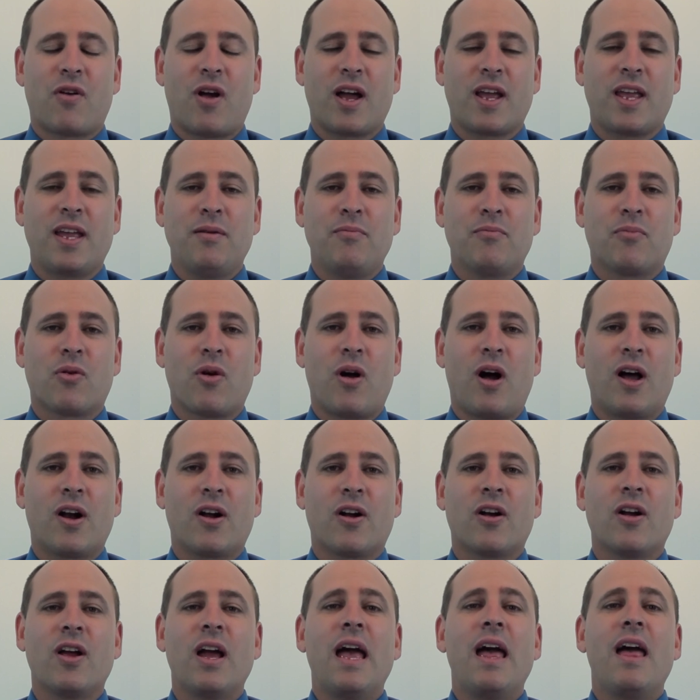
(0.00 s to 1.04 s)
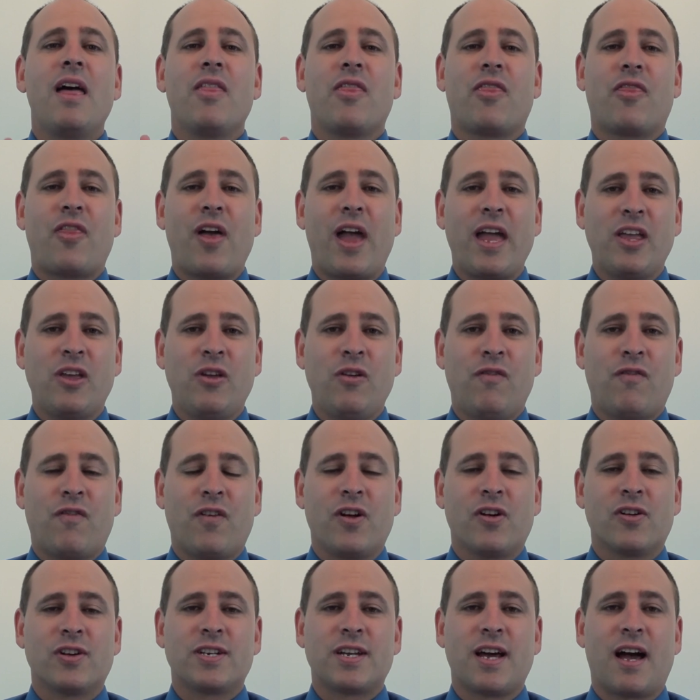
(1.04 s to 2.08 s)
Rahim Bronner, thank you for
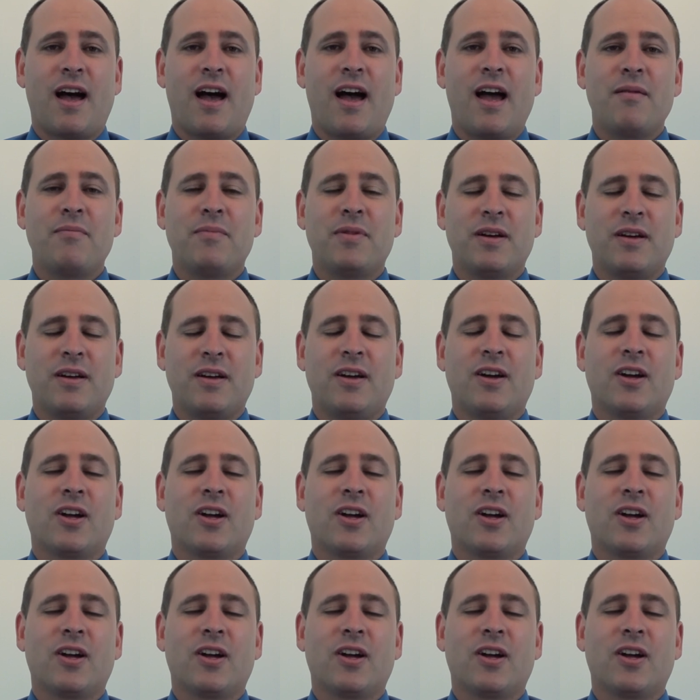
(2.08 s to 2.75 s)
your time.